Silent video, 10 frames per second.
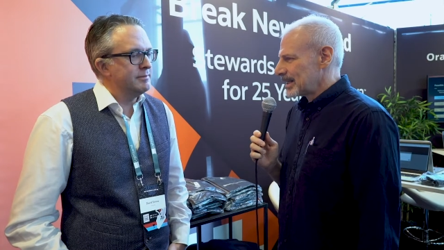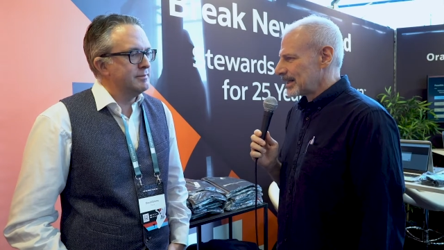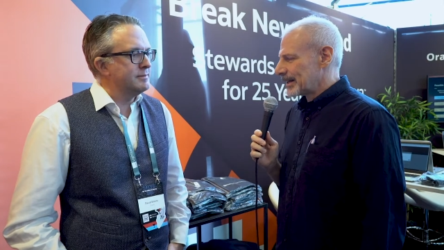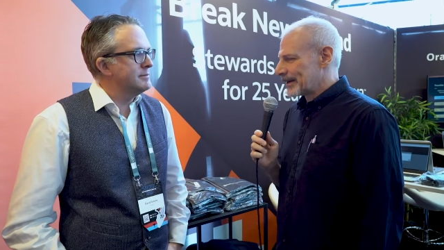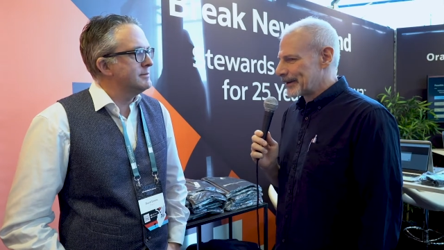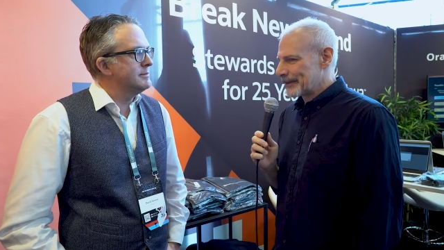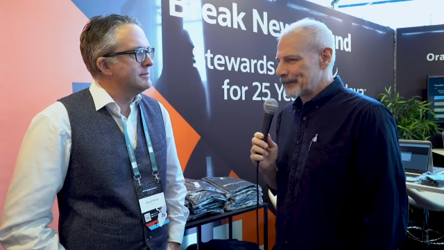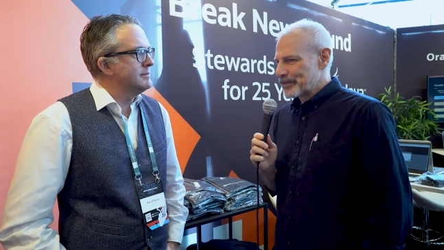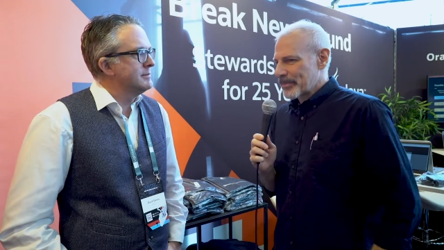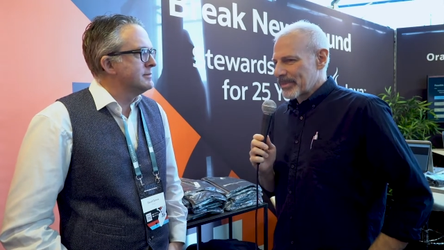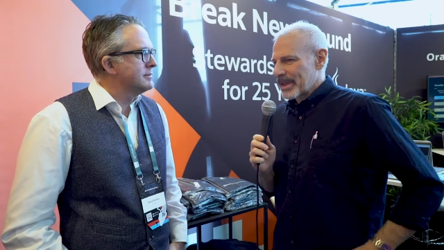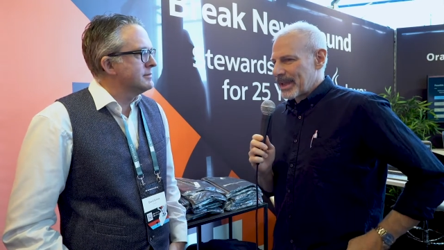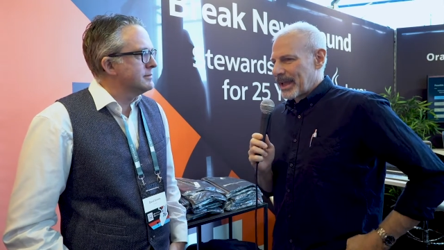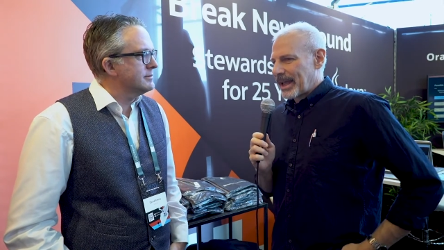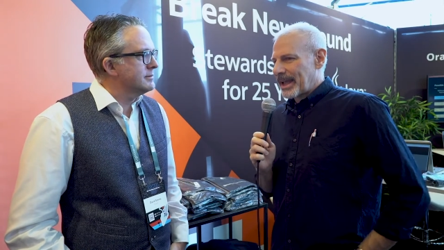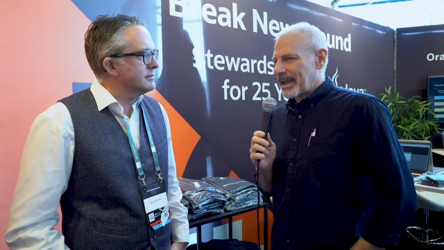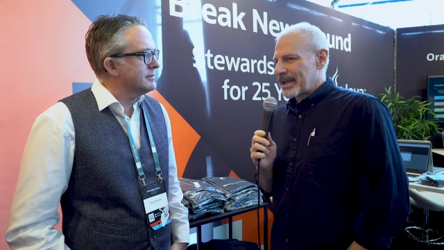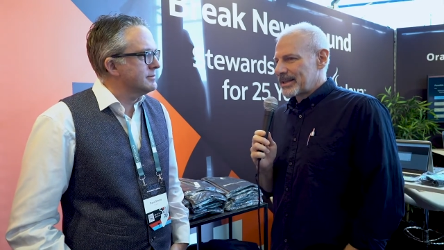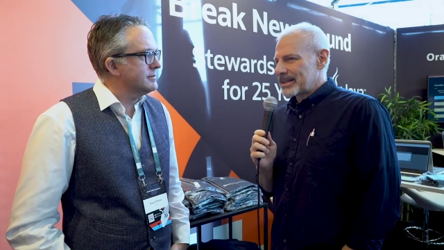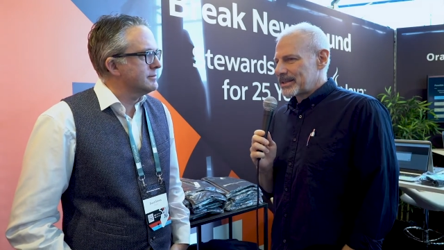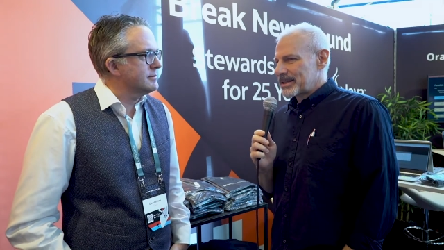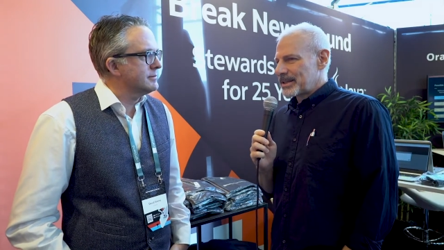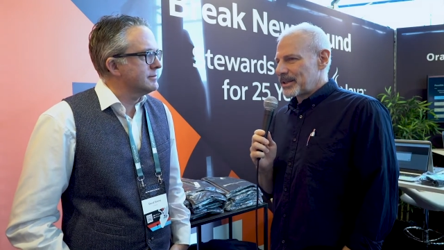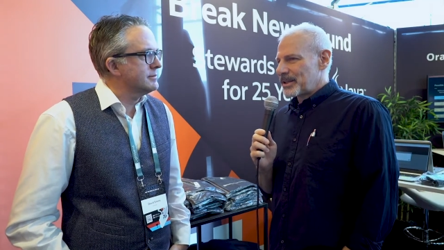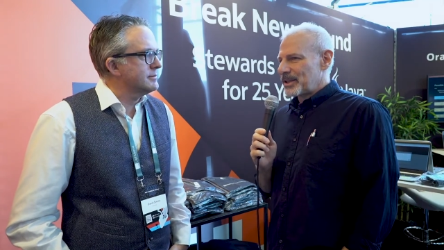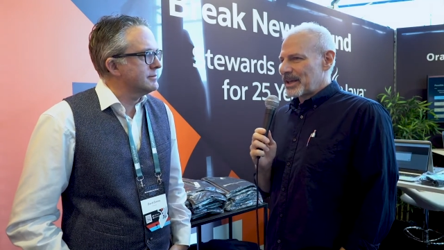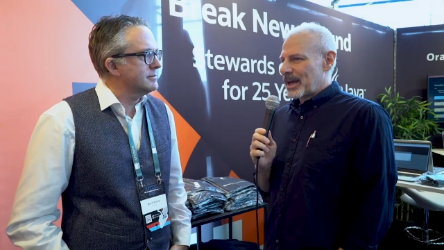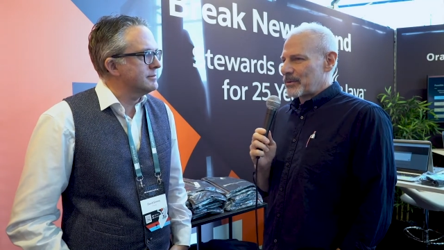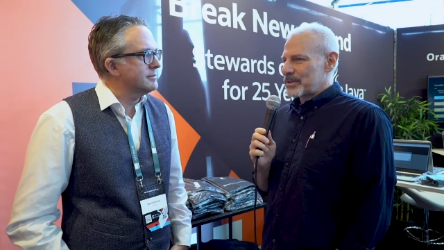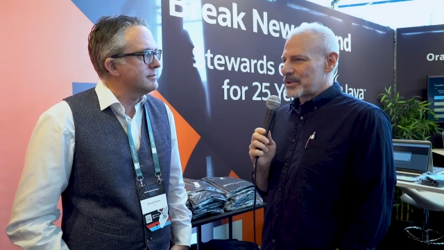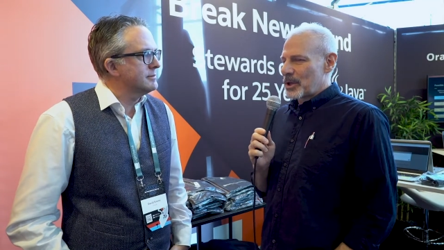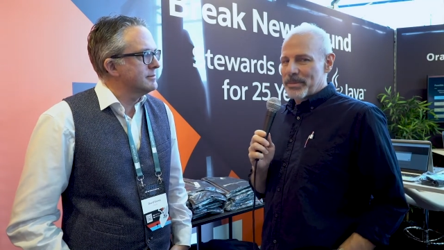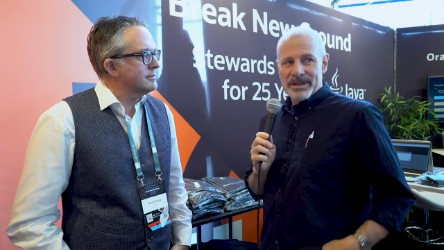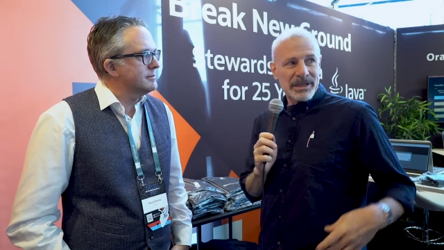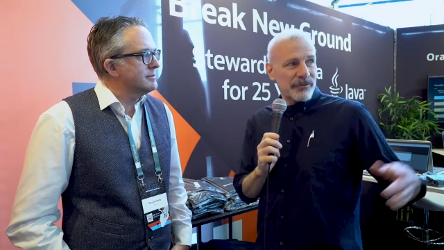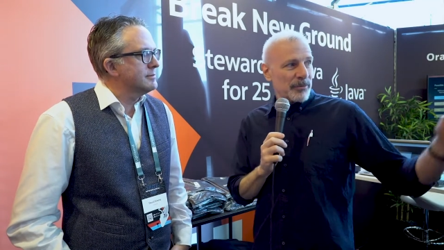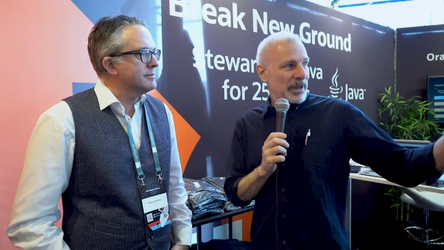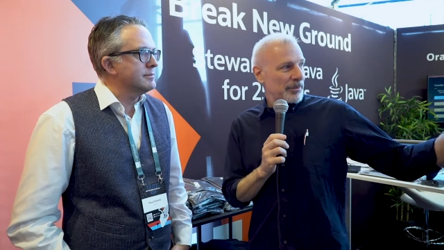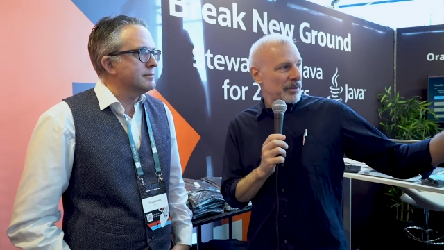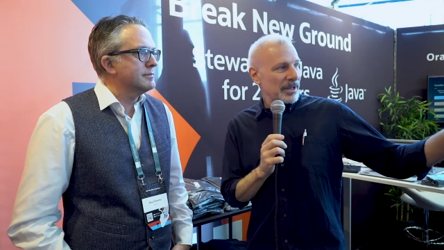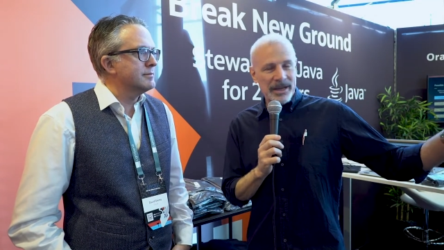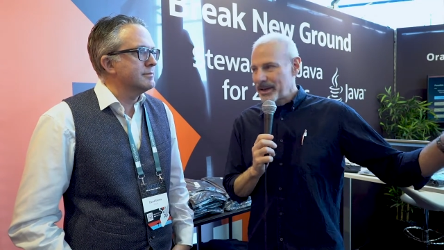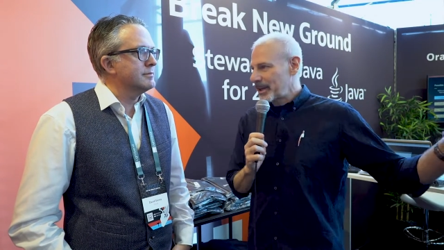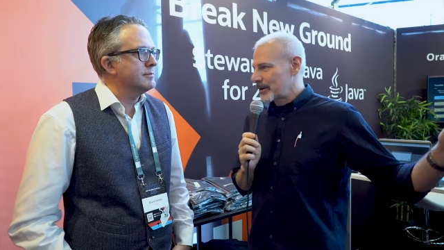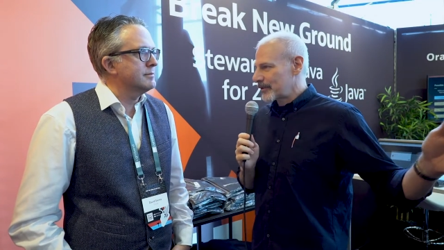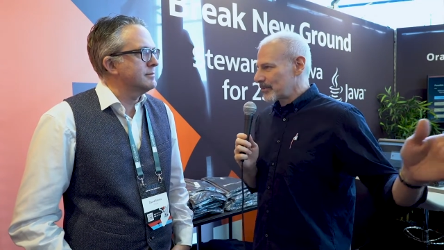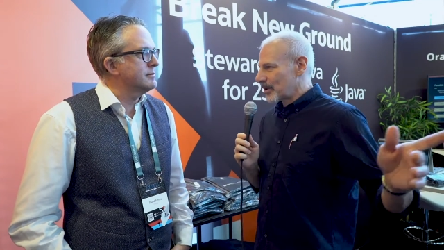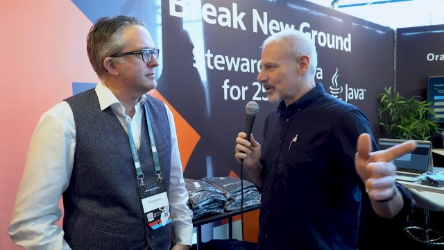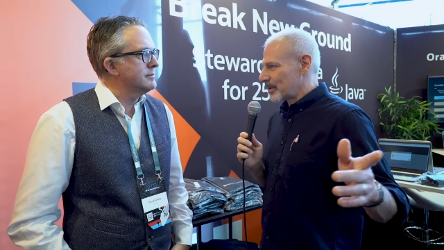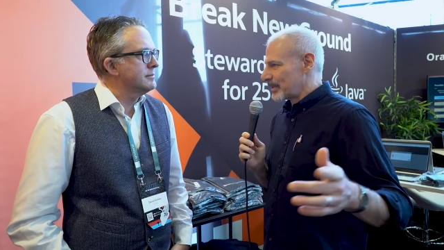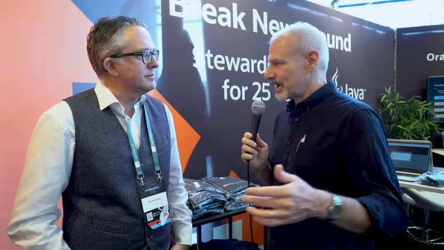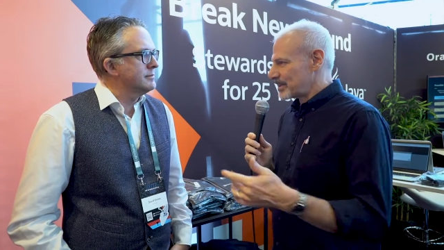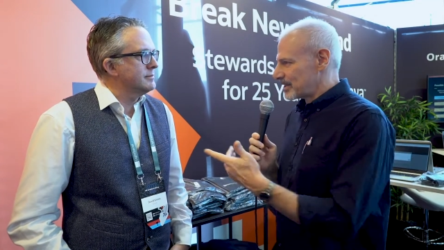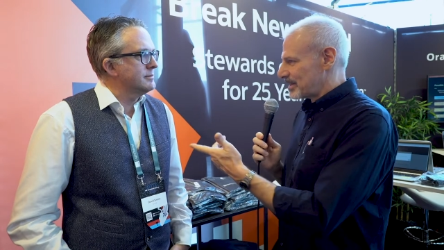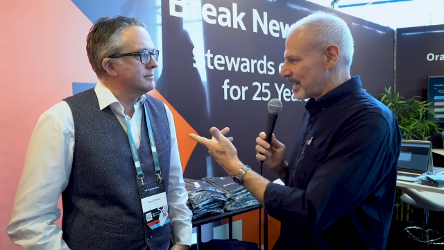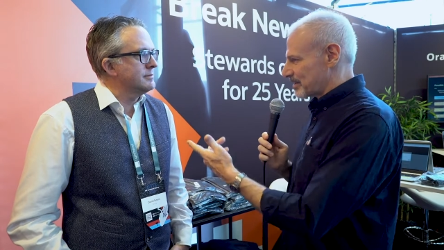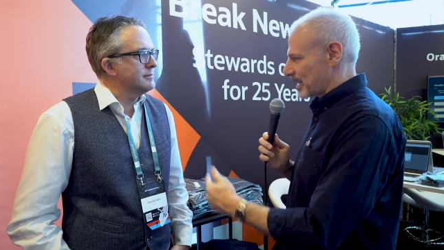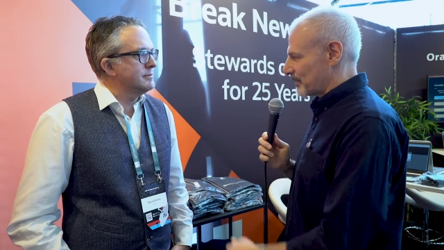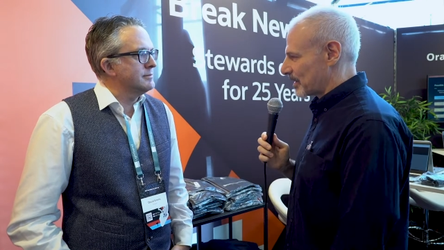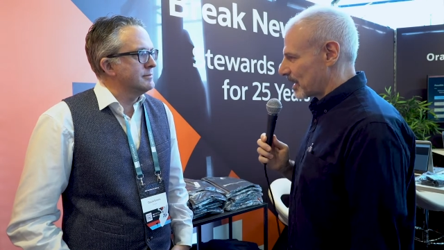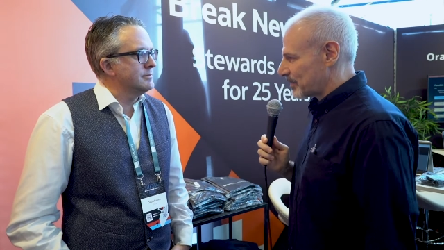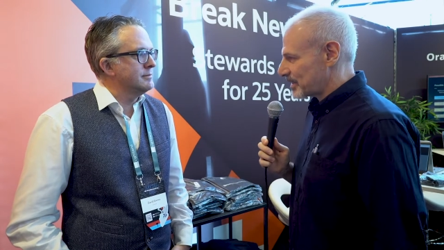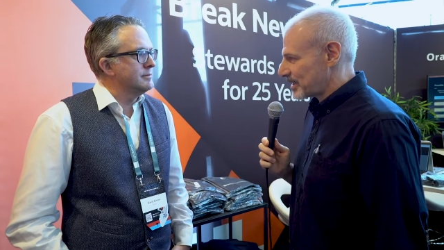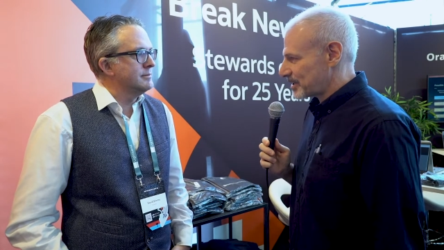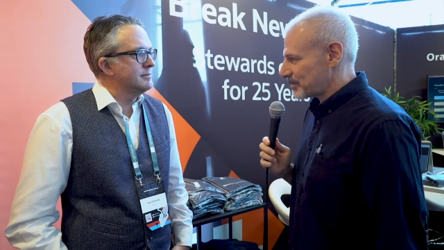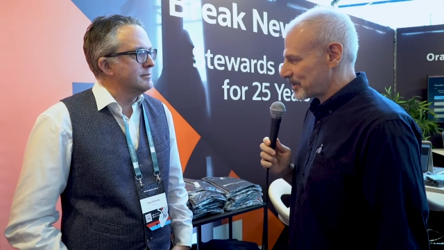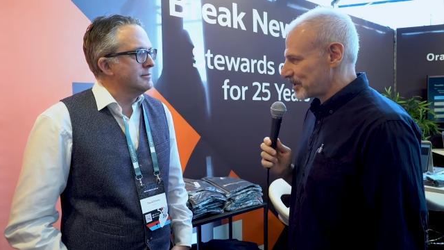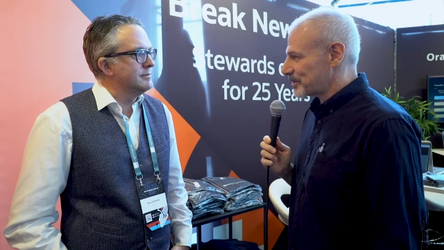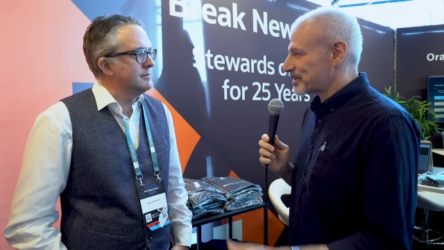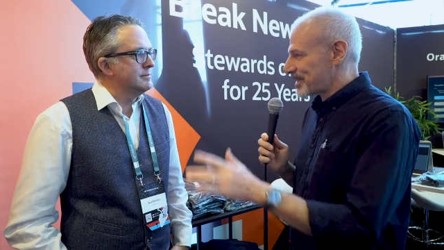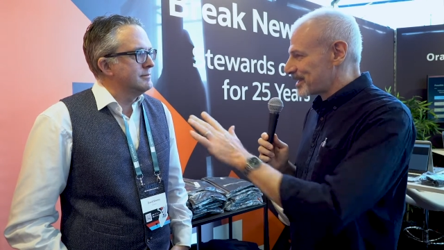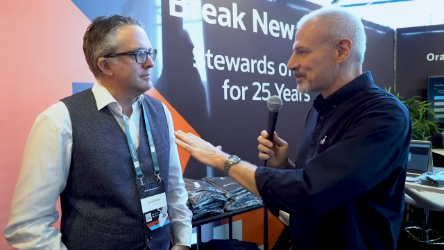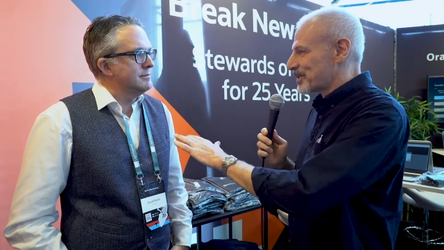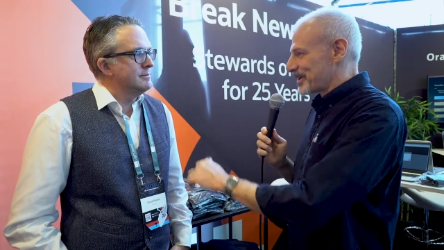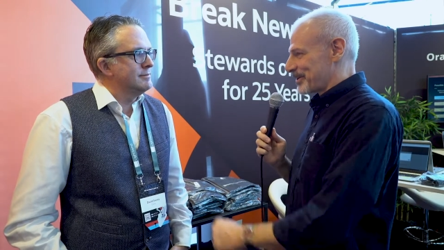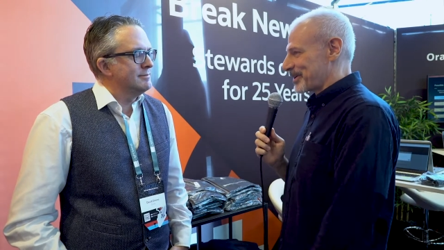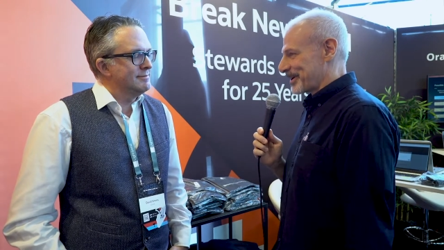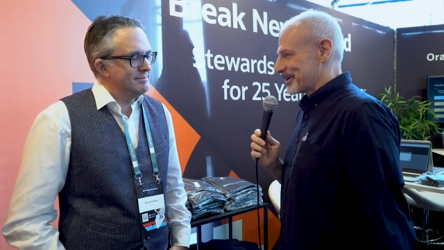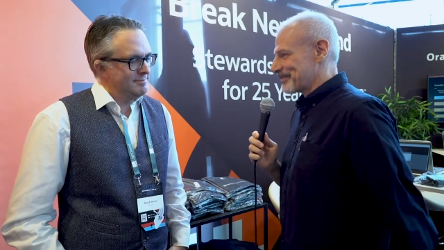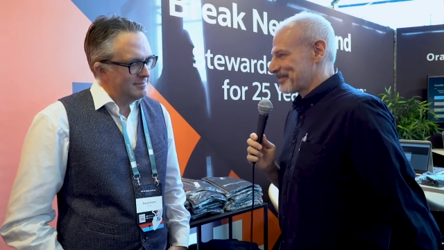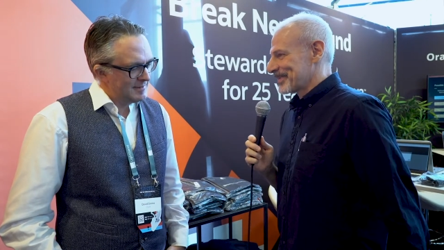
Speaker 1: Um, and I was told by several people out here from Oracle that I should actually have a conversation with you, so that's why you're here.